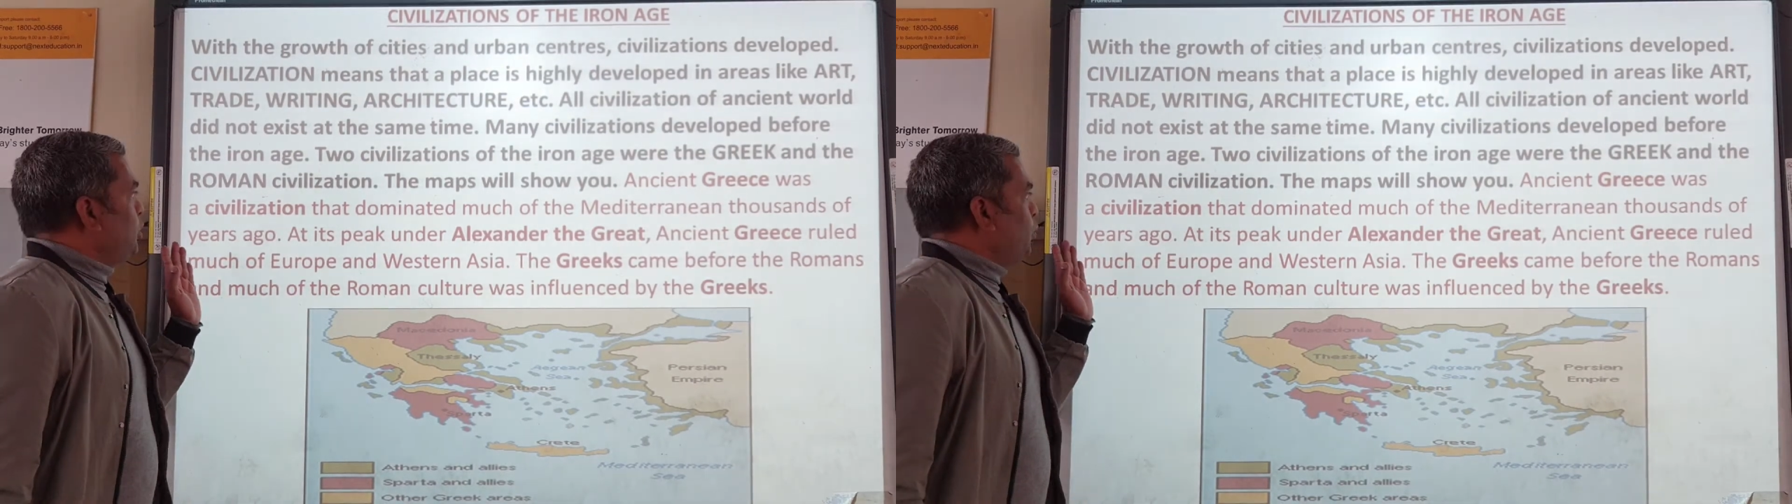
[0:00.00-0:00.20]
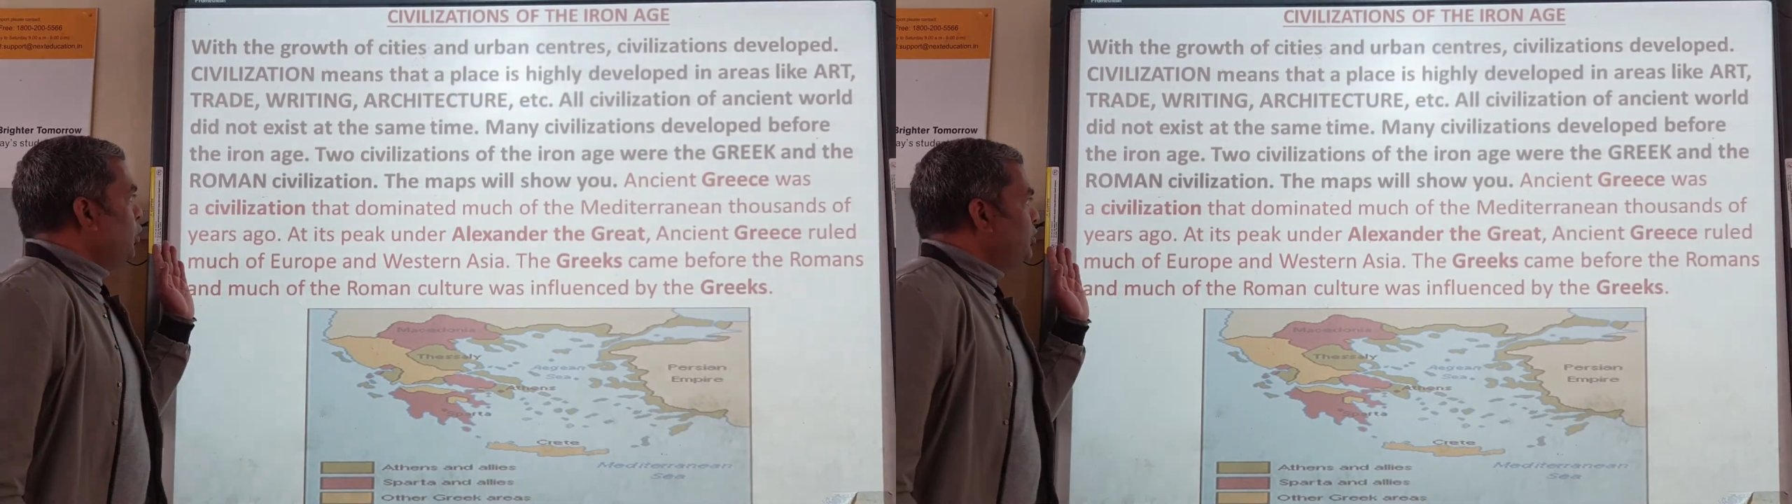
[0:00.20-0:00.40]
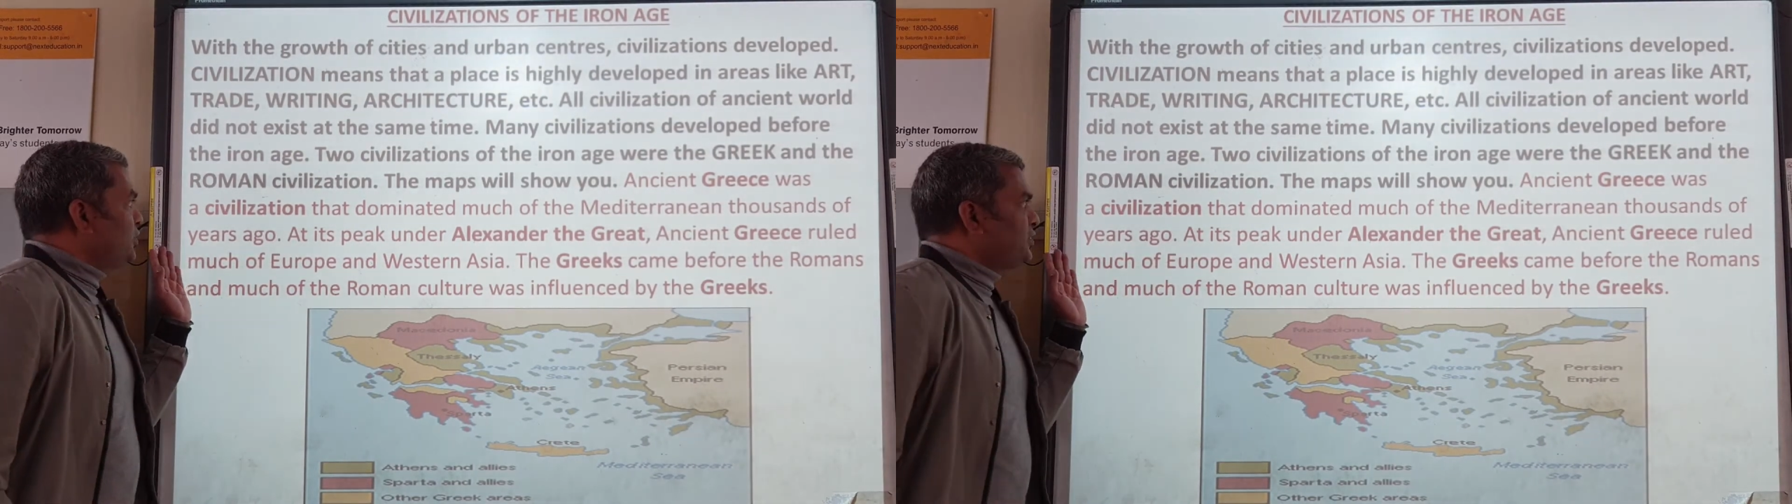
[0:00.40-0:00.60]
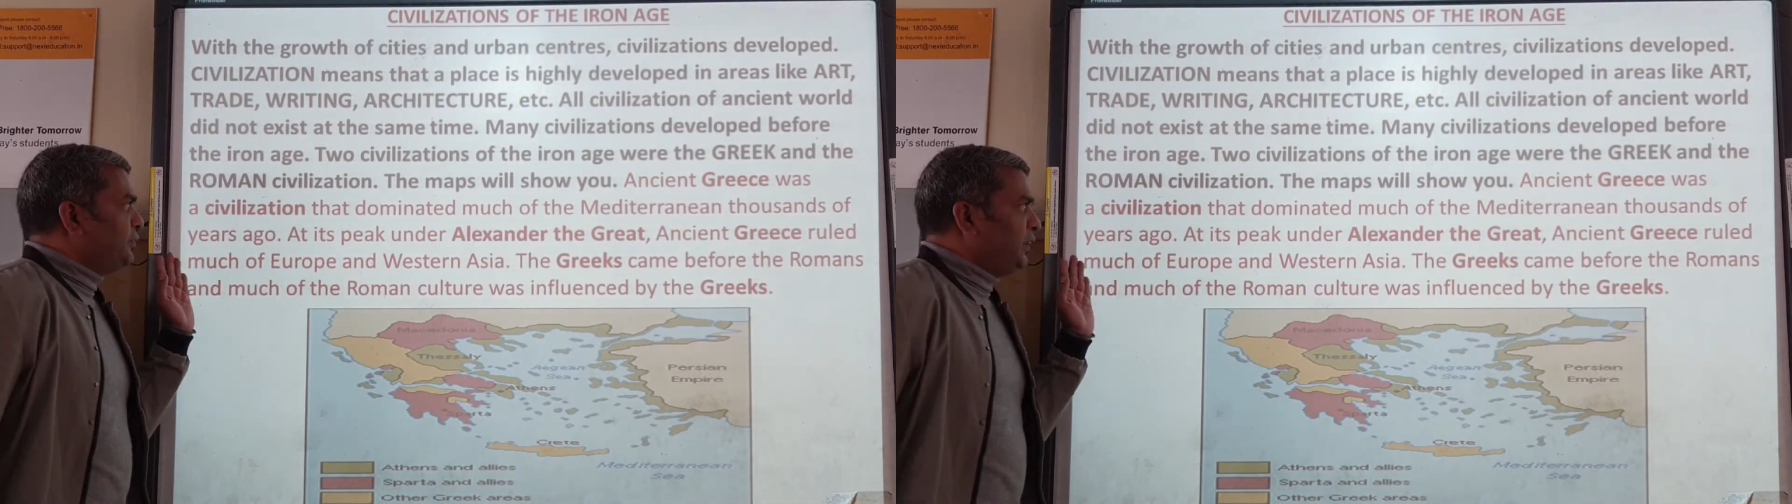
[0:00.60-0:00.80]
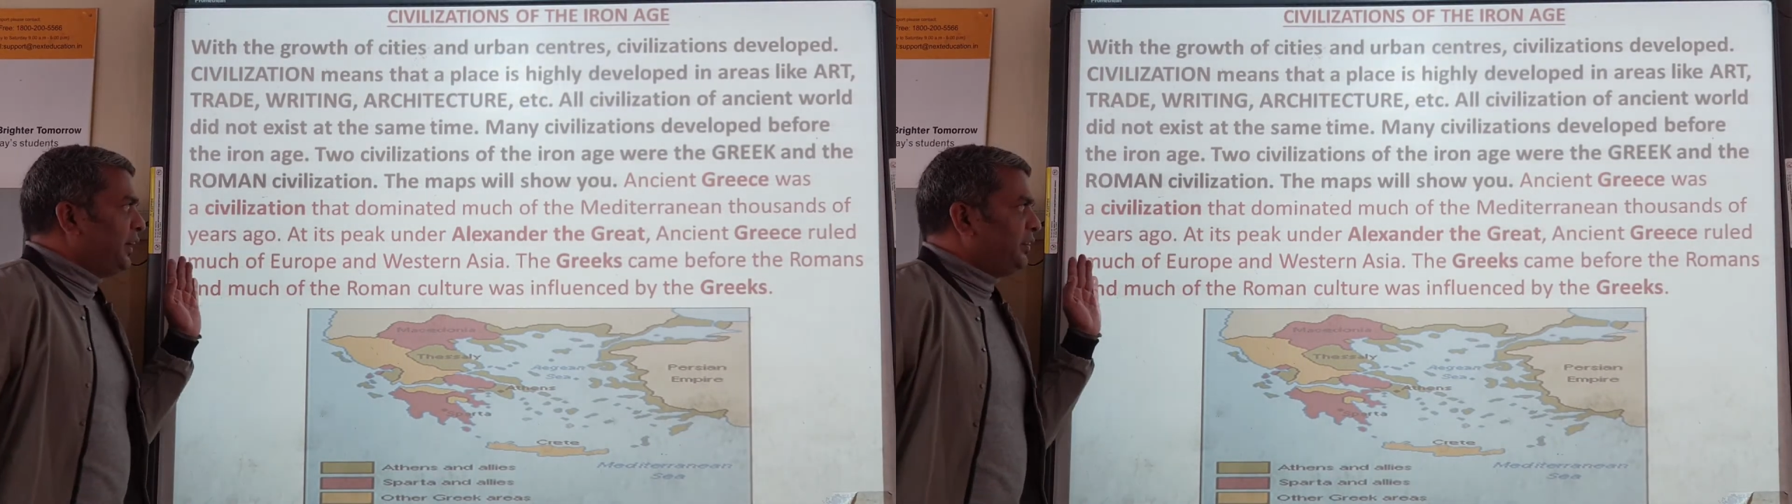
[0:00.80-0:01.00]
was a
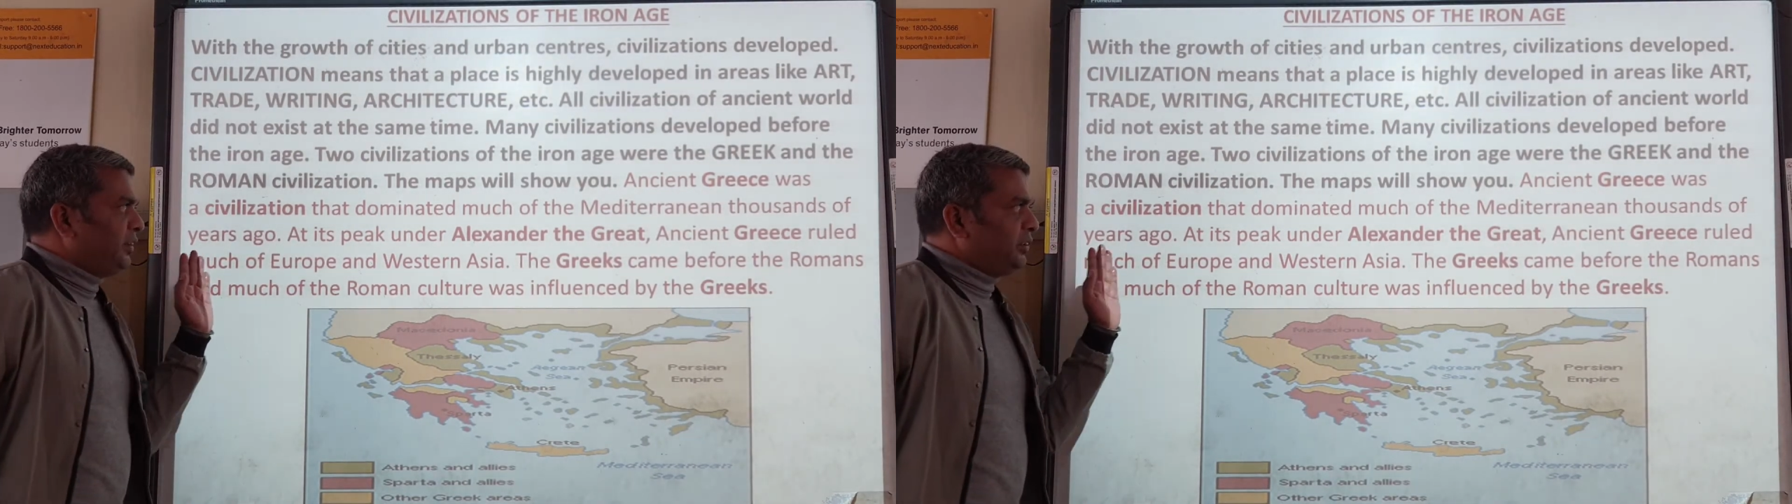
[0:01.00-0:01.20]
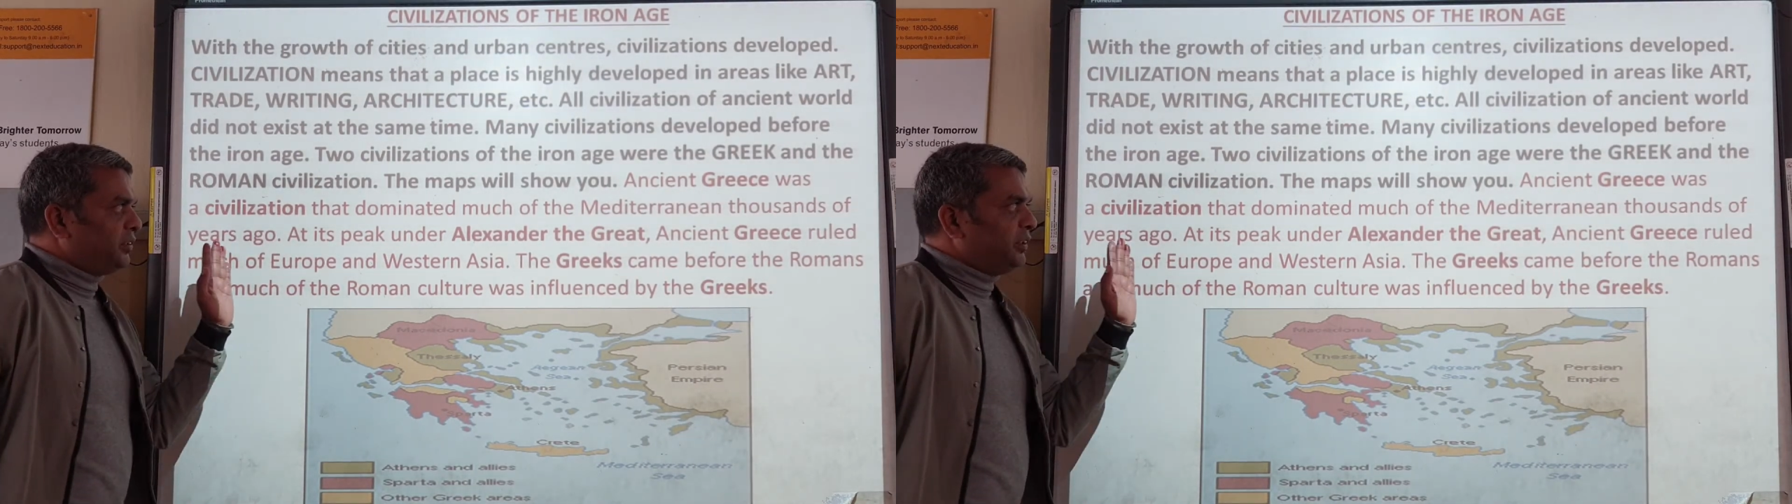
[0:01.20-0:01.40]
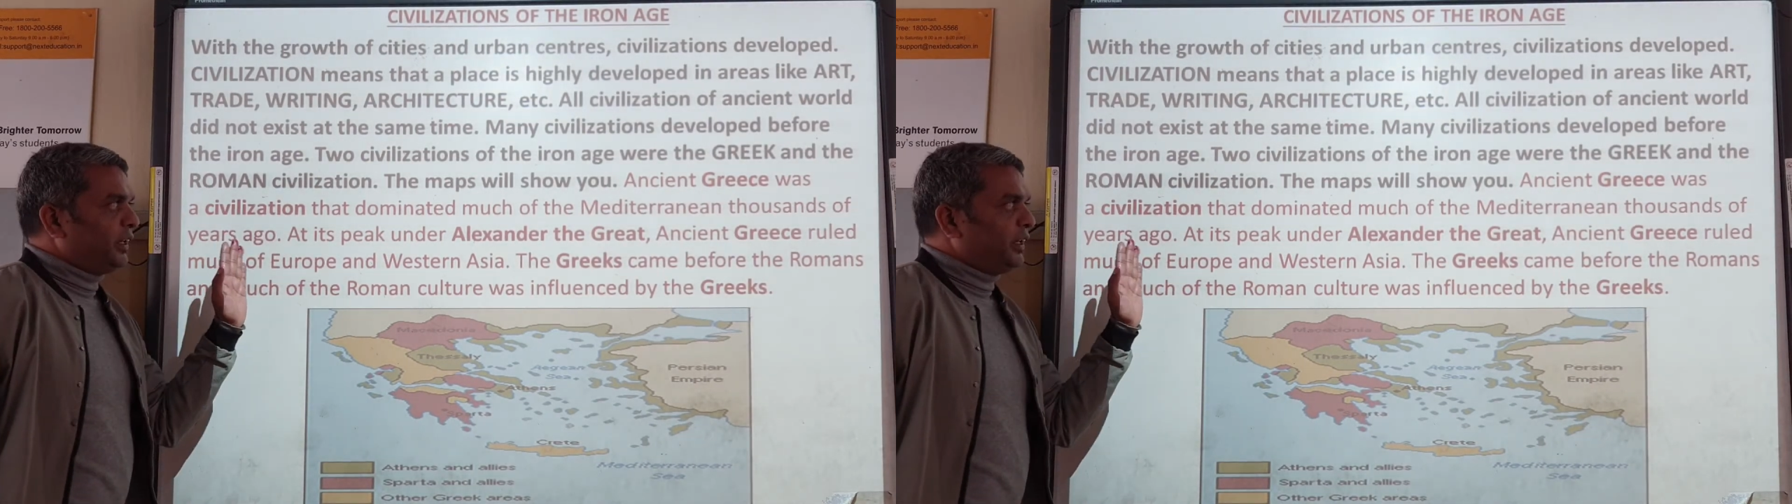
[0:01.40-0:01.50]
civilization